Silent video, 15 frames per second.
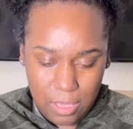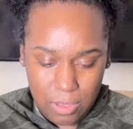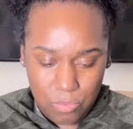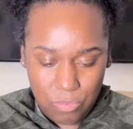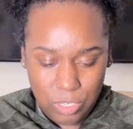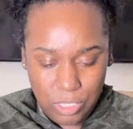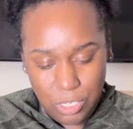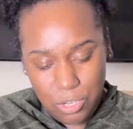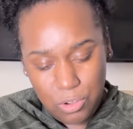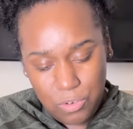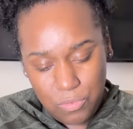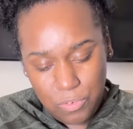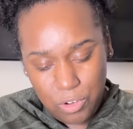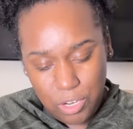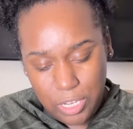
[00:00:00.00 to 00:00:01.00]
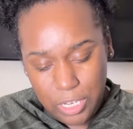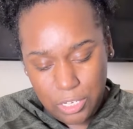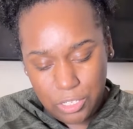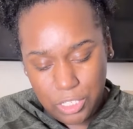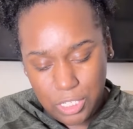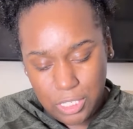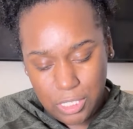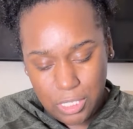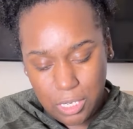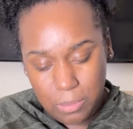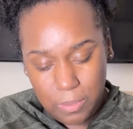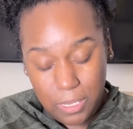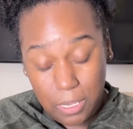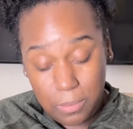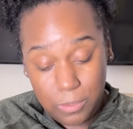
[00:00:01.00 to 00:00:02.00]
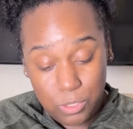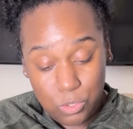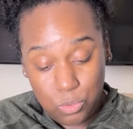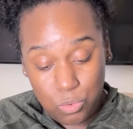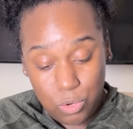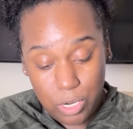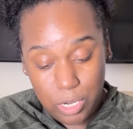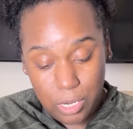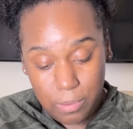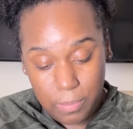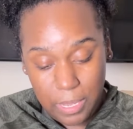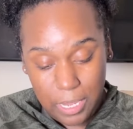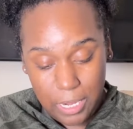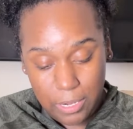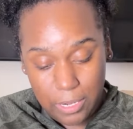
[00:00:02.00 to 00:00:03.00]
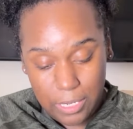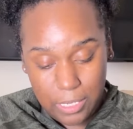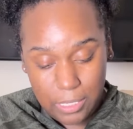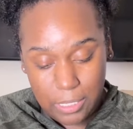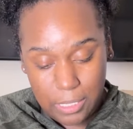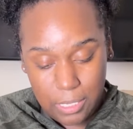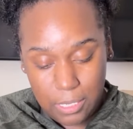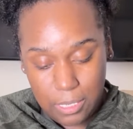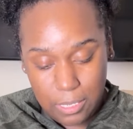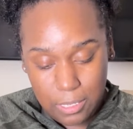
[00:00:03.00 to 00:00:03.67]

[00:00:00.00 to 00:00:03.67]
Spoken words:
What's the overall energy that's going to be coming toward my Aries?